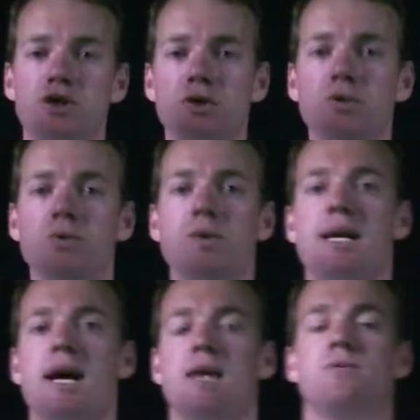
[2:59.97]

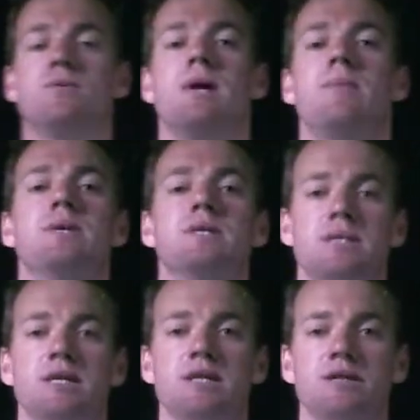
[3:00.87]
2 natural
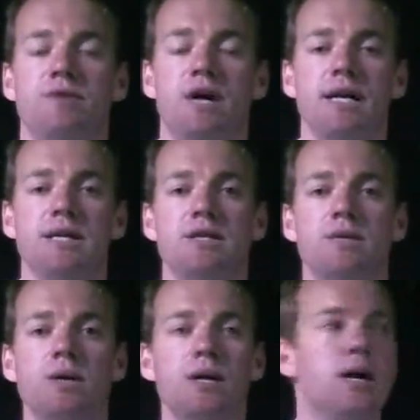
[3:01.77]
numbers that divide
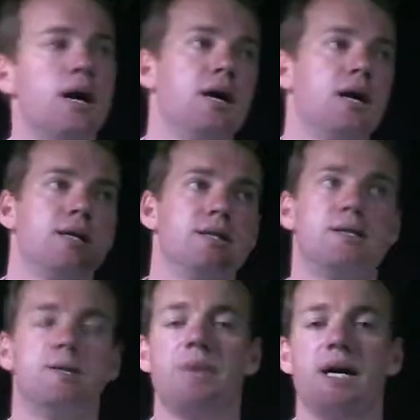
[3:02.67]
into it
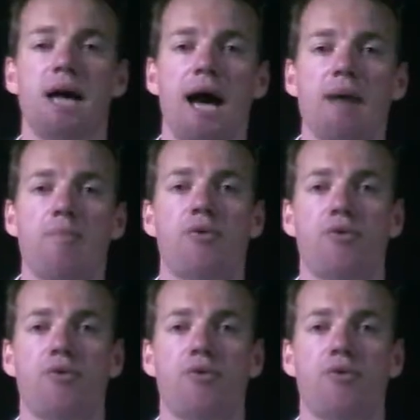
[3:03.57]
to be a